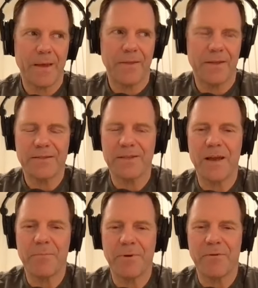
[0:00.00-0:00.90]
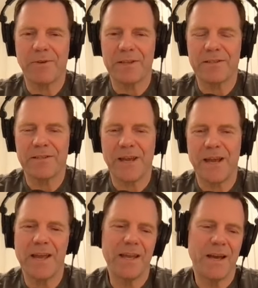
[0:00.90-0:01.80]
this type of, let's
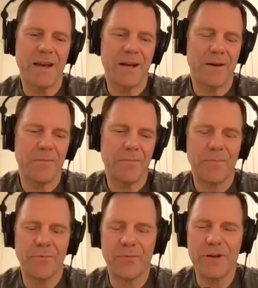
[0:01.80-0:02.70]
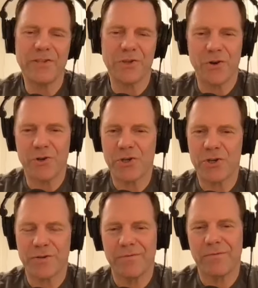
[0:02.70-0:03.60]
say, uh,
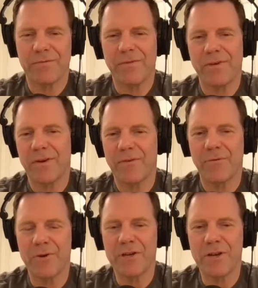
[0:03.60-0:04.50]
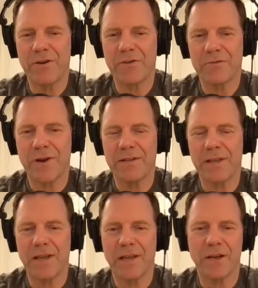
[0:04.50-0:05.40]
research for years, right?
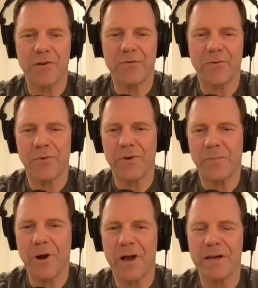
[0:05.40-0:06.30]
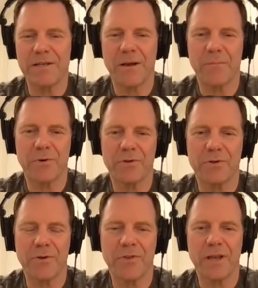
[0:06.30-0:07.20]
They yeah. can control their body
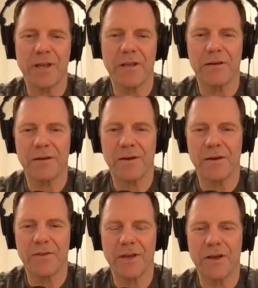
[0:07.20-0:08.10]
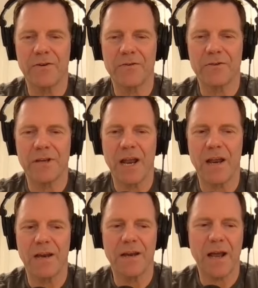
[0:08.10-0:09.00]
temperature. They can, you know, they
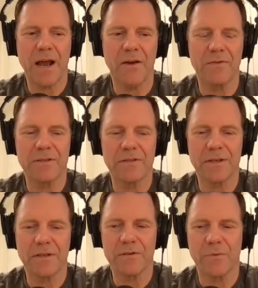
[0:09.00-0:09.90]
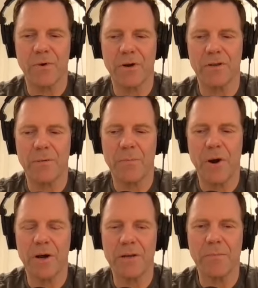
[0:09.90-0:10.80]
understand how these things work in the
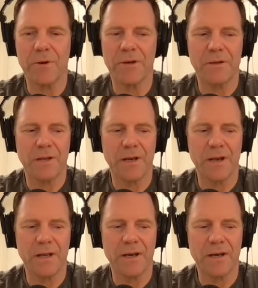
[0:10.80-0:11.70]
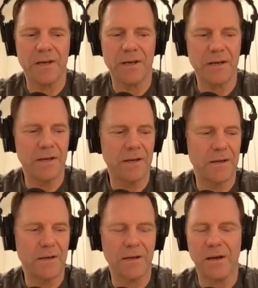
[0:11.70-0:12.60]
body, but they, they didn't need
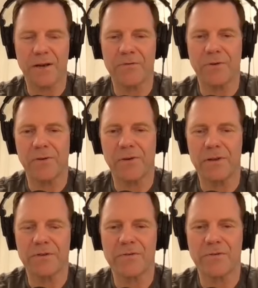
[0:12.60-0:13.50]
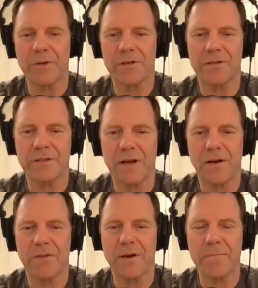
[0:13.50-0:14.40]
an electrical instrument to
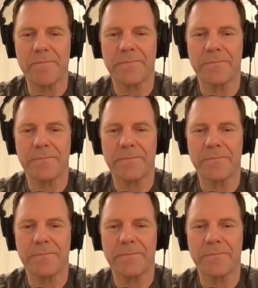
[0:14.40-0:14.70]
tell them.